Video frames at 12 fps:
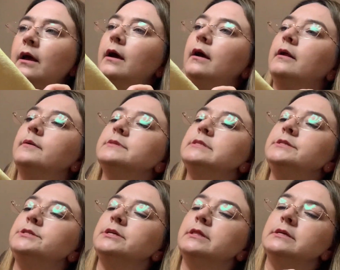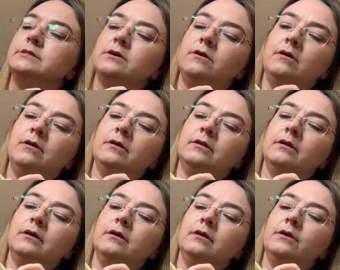And I'm stitching this
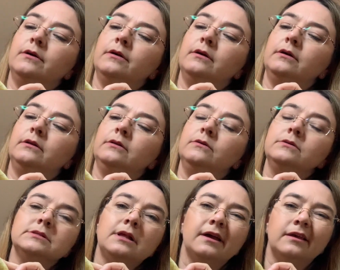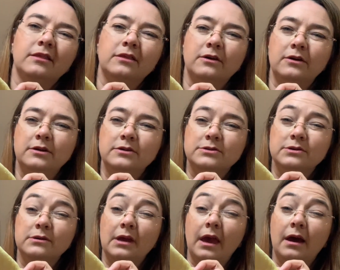on, it looks like a
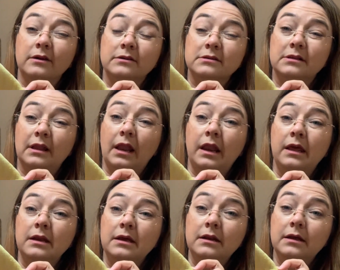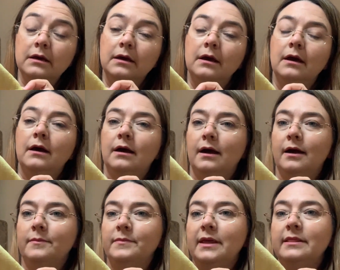32 count linen.
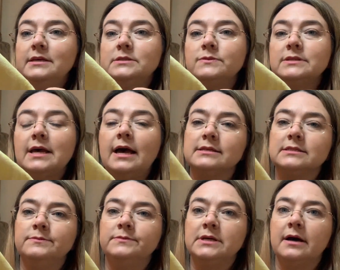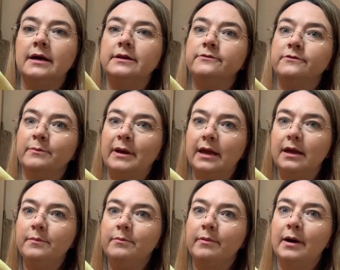And this was custom dyed for
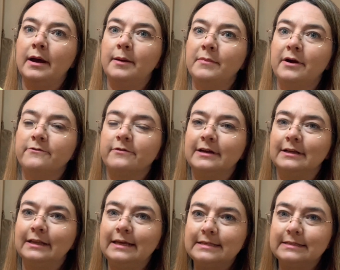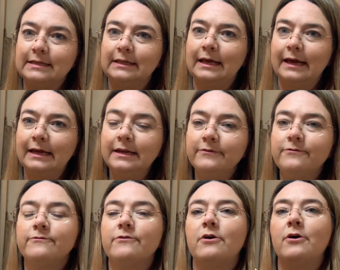me by my friend Lisa Lane
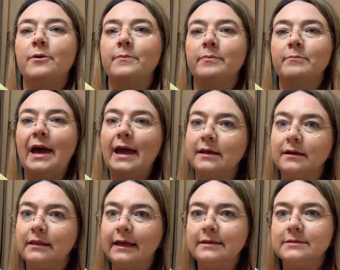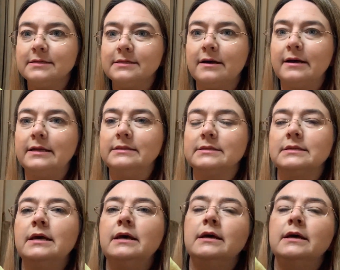from Paddock Lane Designs.